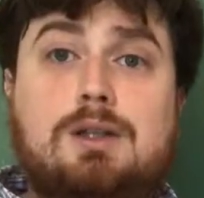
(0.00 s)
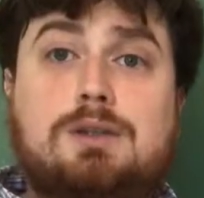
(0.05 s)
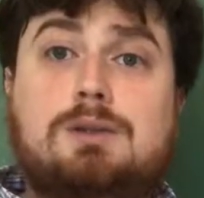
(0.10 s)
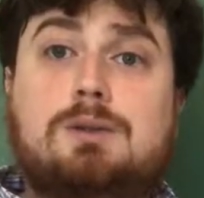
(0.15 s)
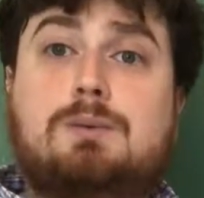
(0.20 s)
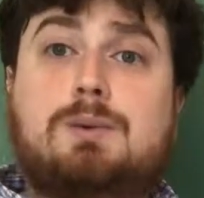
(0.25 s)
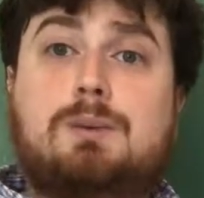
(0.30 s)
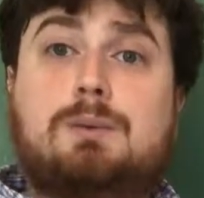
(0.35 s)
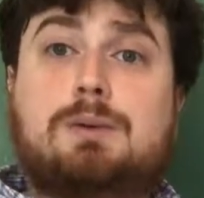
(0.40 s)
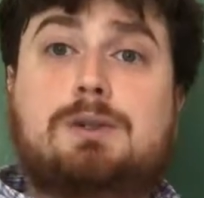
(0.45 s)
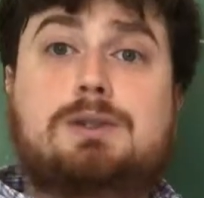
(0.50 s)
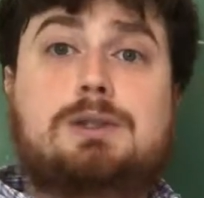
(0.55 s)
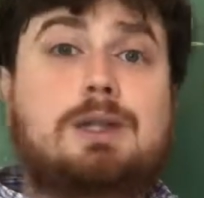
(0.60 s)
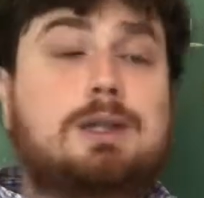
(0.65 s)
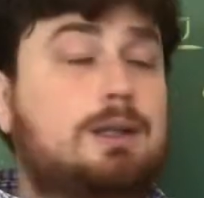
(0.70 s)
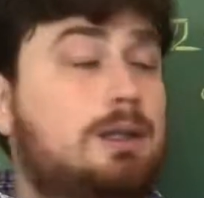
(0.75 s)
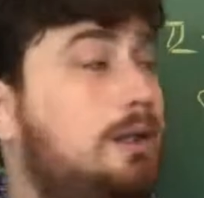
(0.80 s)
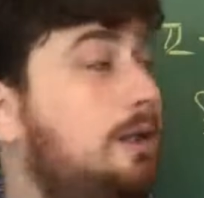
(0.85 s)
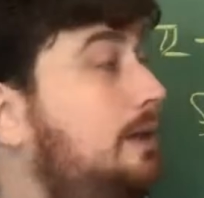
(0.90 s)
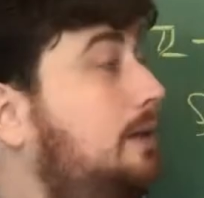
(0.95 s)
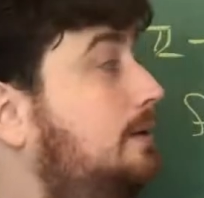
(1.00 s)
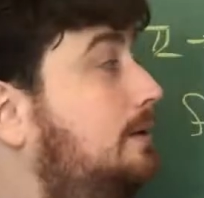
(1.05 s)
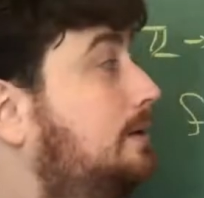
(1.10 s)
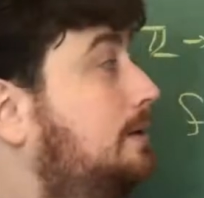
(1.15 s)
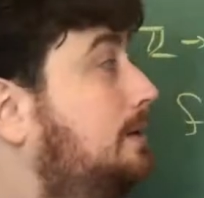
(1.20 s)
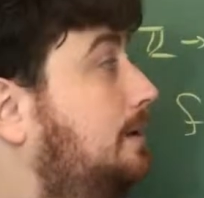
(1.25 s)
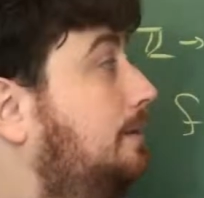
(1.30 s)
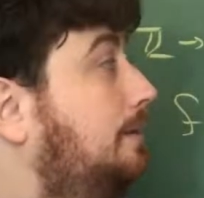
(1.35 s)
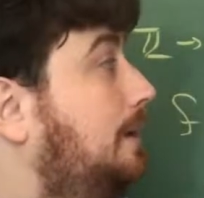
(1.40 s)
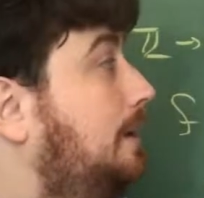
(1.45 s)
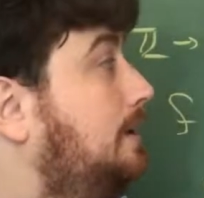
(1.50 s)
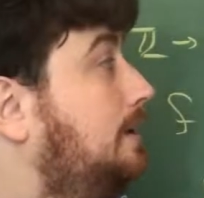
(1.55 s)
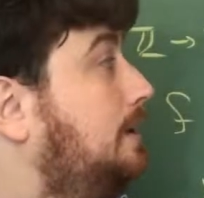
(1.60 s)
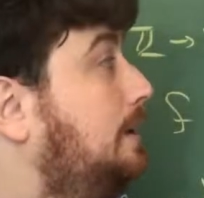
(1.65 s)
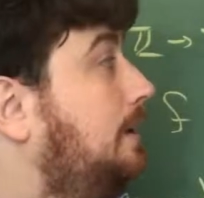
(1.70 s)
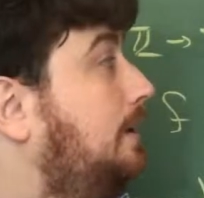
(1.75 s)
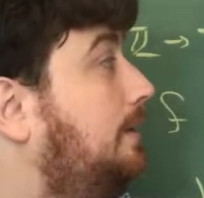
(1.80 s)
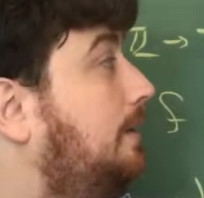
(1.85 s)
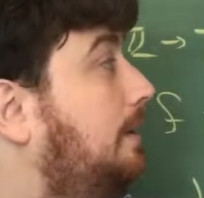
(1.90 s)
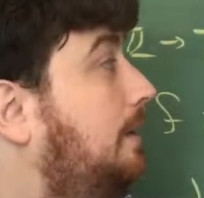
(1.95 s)
So what we're checking here is to make
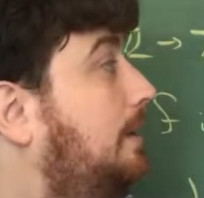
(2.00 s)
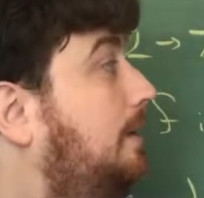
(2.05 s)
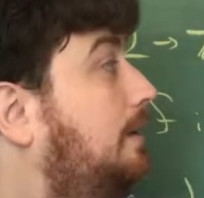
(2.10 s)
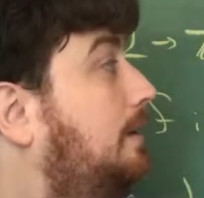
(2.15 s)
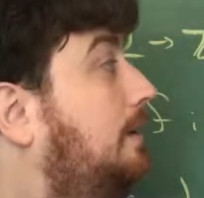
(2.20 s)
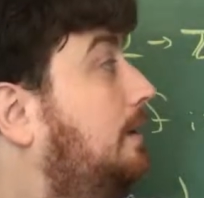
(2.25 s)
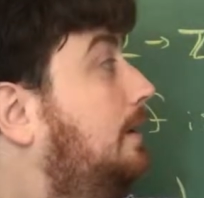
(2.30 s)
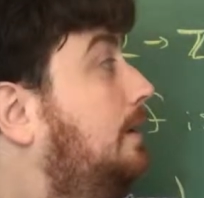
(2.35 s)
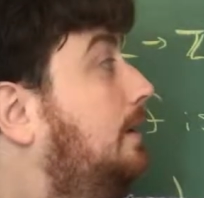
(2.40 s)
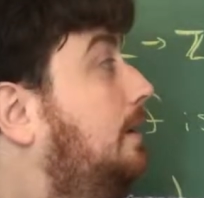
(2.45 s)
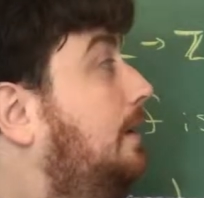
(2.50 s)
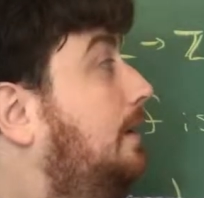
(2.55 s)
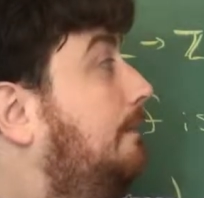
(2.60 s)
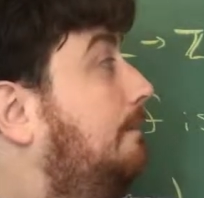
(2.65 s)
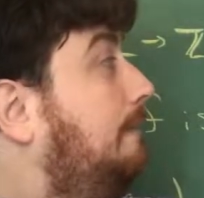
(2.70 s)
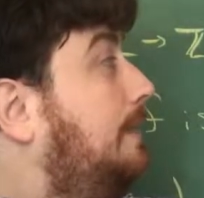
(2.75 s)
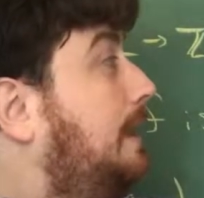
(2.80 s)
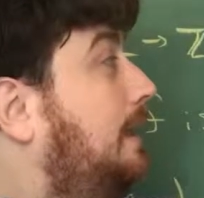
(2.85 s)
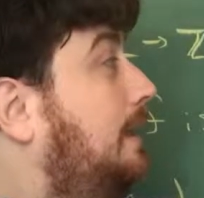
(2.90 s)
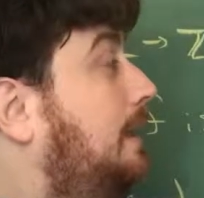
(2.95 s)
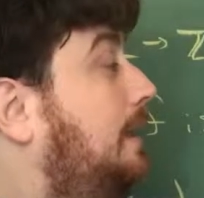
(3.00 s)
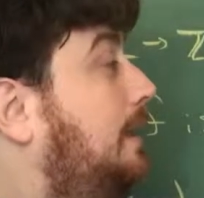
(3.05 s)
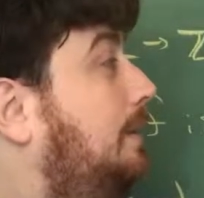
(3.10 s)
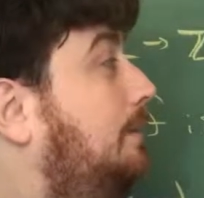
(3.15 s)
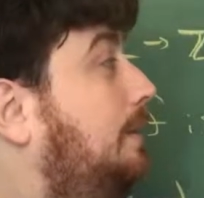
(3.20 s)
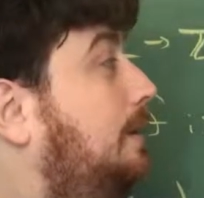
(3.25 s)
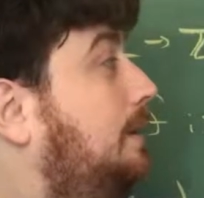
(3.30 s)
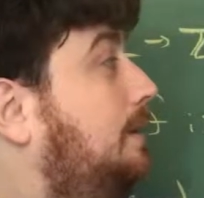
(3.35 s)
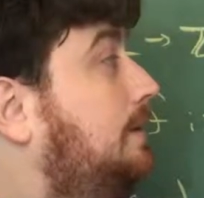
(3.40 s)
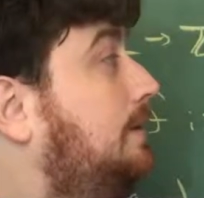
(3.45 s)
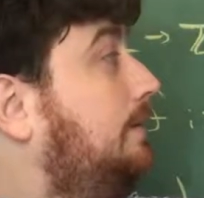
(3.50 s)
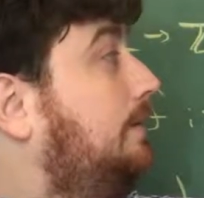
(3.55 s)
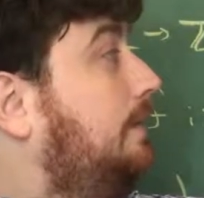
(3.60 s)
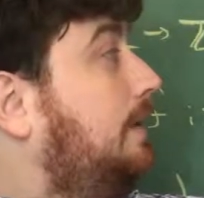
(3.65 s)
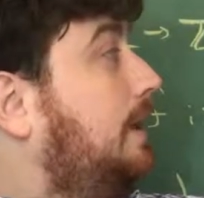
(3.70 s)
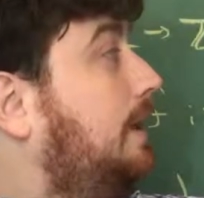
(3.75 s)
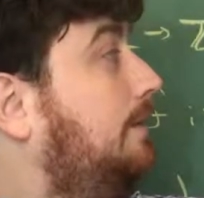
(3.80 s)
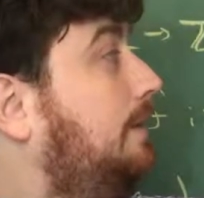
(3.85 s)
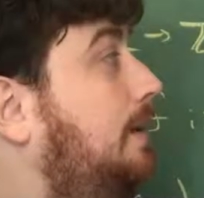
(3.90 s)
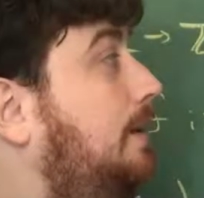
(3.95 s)
sure that my image,
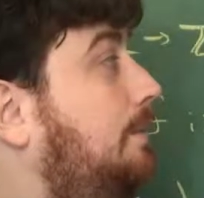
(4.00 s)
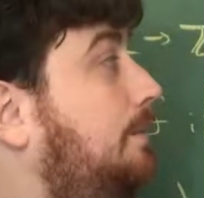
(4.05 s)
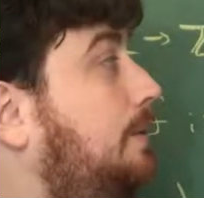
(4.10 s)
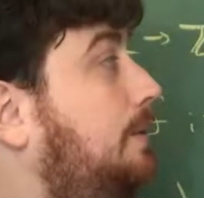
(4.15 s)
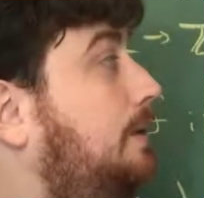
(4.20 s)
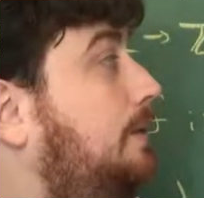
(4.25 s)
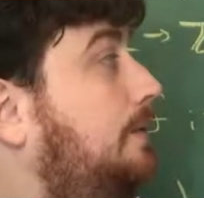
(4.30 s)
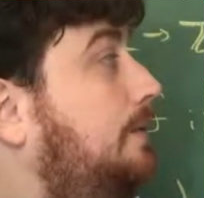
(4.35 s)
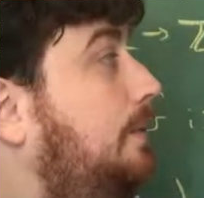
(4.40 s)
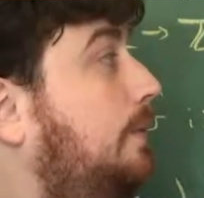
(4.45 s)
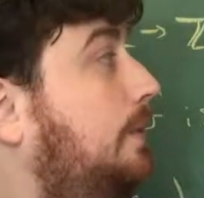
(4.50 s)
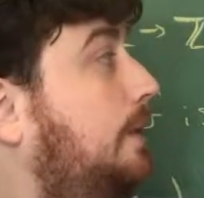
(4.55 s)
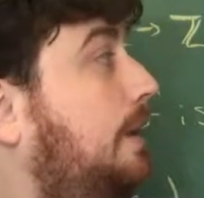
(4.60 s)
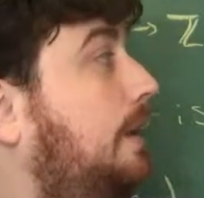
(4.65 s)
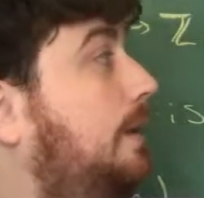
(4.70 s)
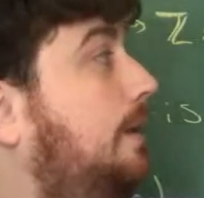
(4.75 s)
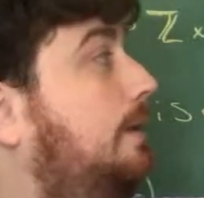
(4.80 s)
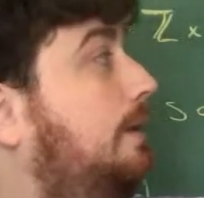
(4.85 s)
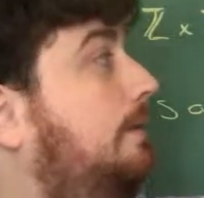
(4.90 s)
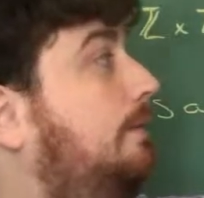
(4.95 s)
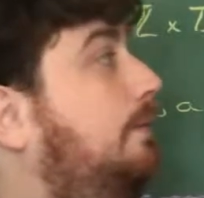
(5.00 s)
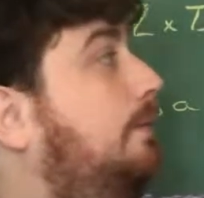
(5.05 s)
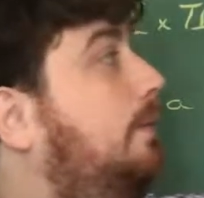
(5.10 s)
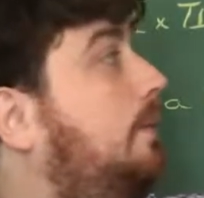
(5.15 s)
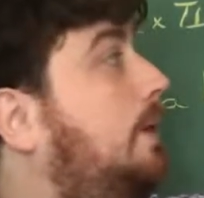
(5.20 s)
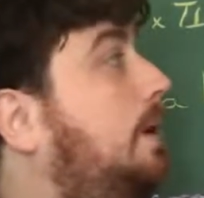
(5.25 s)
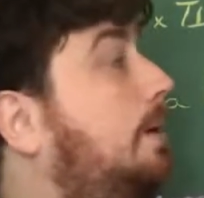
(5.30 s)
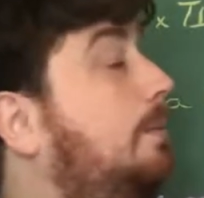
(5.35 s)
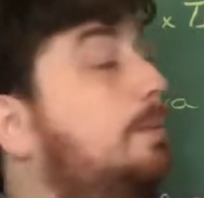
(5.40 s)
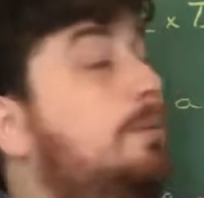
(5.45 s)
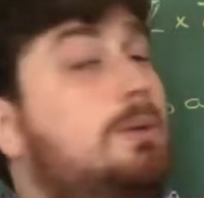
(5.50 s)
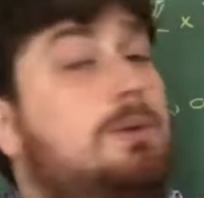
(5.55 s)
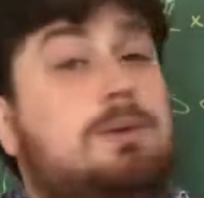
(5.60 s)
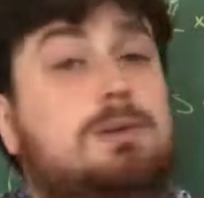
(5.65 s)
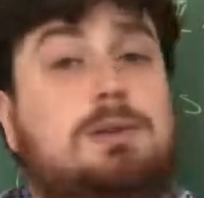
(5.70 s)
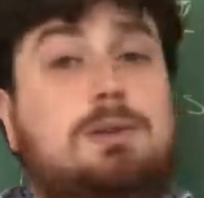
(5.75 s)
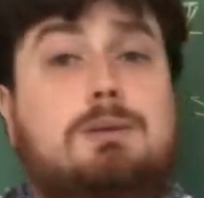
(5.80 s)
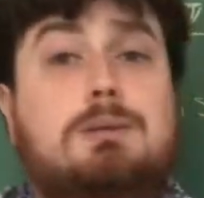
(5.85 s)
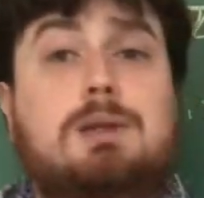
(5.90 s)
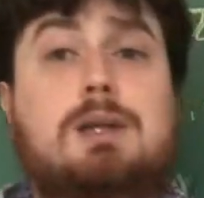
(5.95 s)
5m plus 4n and 4m
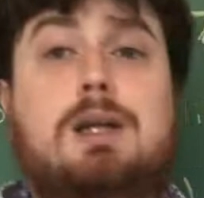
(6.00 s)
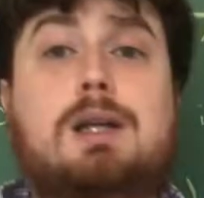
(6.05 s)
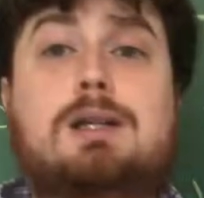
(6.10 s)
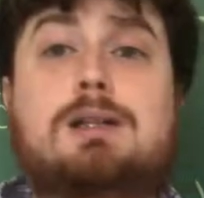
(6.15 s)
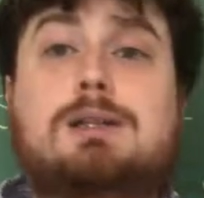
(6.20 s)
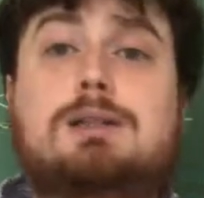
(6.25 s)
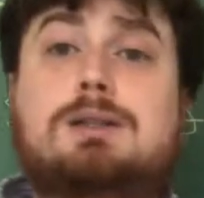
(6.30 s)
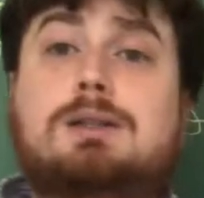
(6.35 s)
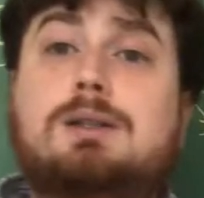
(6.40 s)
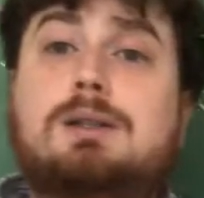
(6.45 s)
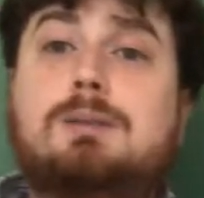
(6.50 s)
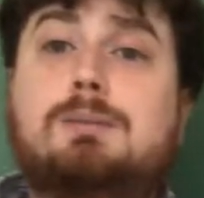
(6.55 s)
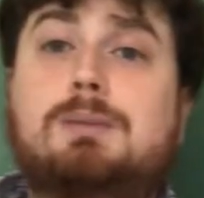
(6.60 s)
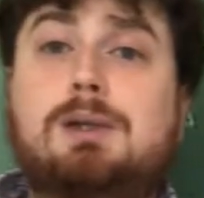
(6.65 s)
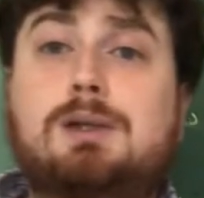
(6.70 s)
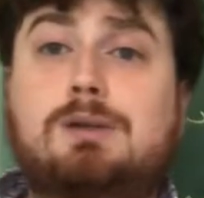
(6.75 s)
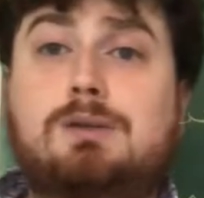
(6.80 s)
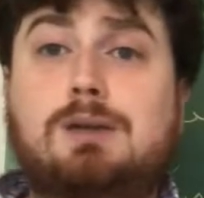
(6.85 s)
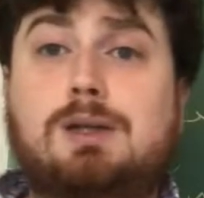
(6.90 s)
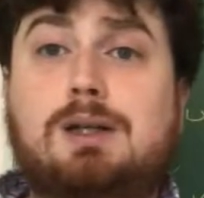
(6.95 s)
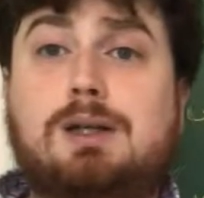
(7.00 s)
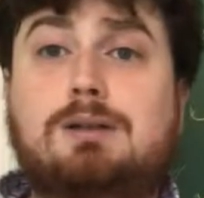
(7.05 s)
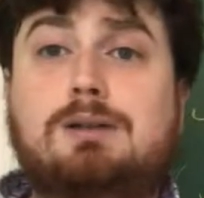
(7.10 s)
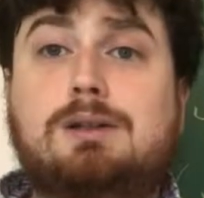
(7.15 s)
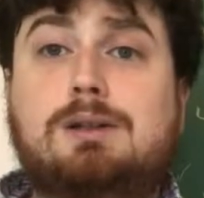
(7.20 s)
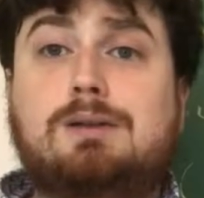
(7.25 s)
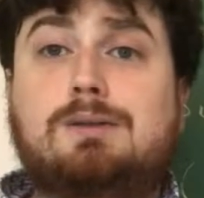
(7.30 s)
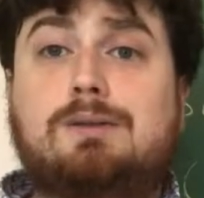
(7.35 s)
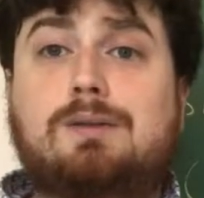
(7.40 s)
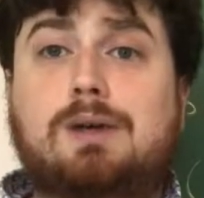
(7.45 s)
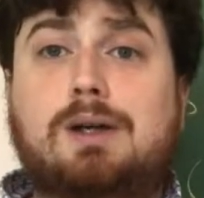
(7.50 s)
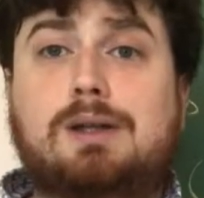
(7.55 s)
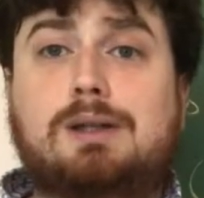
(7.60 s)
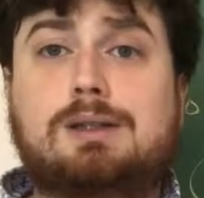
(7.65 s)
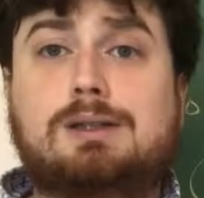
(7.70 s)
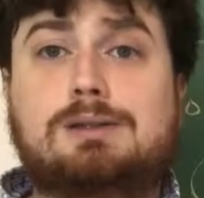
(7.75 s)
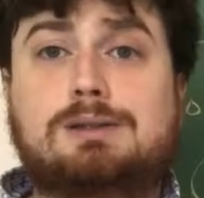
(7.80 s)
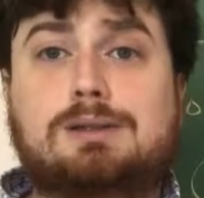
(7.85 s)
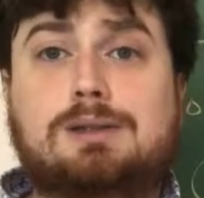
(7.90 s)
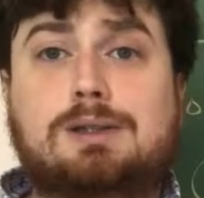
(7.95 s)
plus 3n, is going to be uniquely
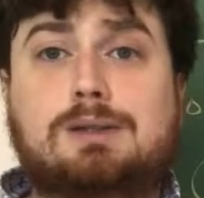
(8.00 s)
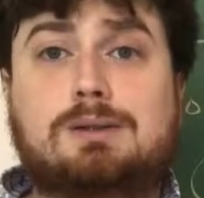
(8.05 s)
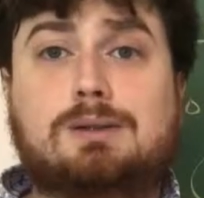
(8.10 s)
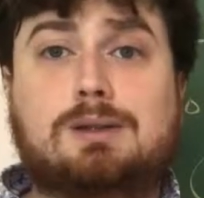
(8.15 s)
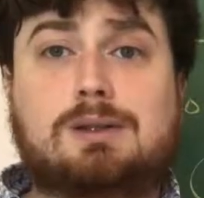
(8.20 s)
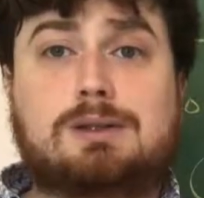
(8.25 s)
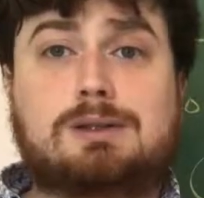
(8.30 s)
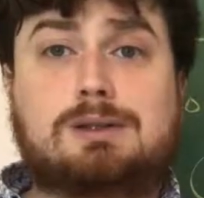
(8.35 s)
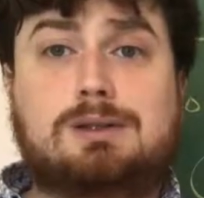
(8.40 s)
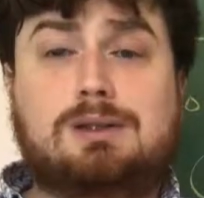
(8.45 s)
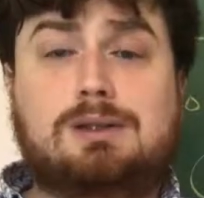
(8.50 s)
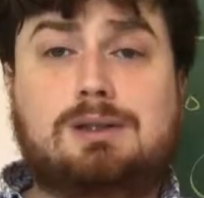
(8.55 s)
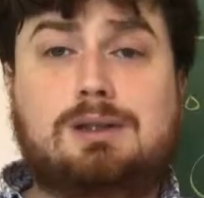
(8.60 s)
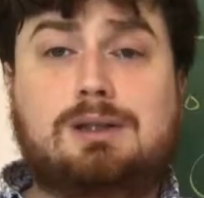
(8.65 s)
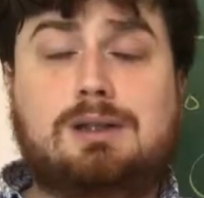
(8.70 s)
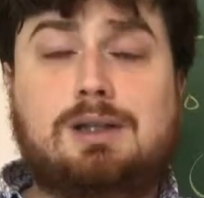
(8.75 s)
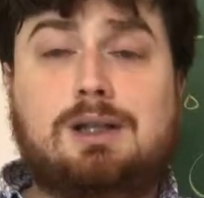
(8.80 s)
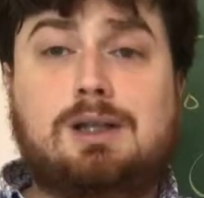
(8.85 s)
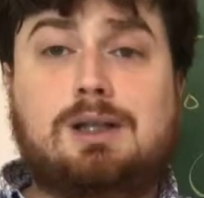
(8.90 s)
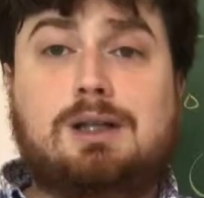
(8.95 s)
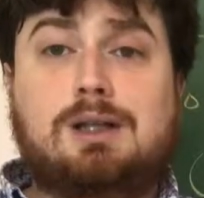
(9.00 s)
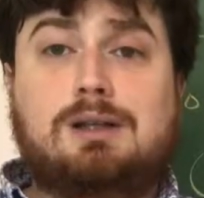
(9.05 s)
defined in z cross z.